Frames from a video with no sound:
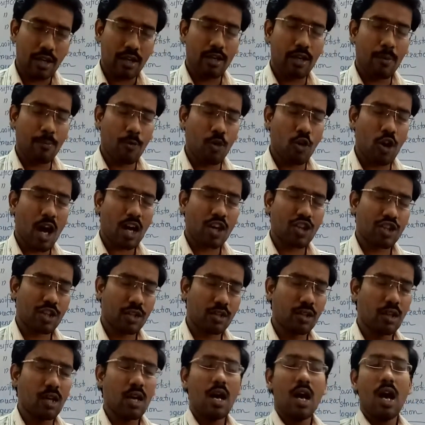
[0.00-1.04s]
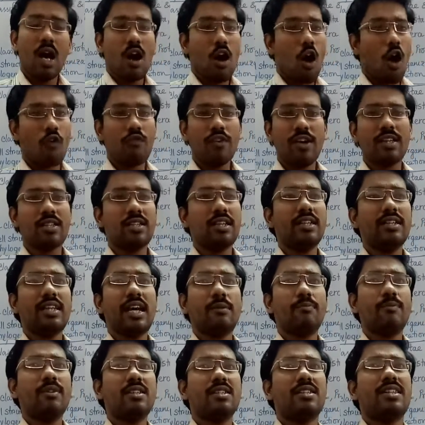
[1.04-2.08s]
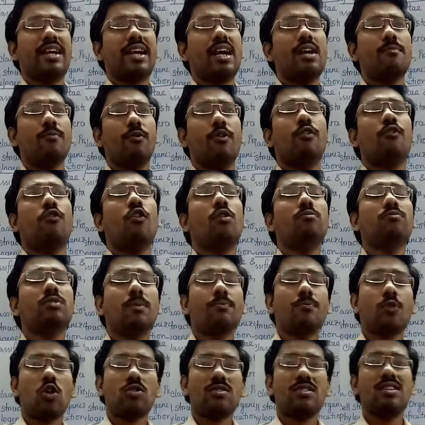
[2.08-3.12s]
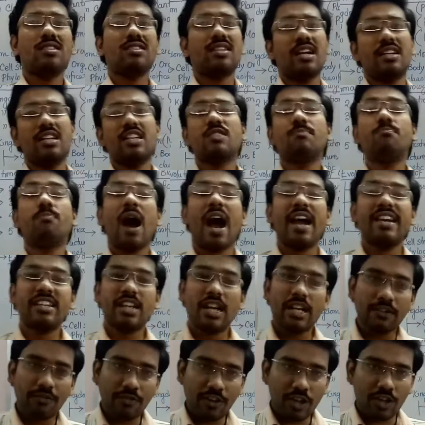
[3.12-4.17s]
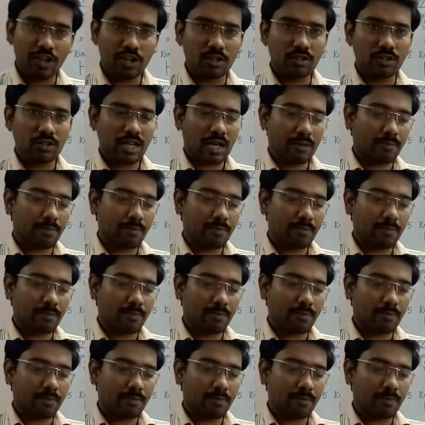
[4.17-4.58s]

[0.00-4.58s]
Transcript: reproduction. Obviously that means they can perform the process that is binary fission.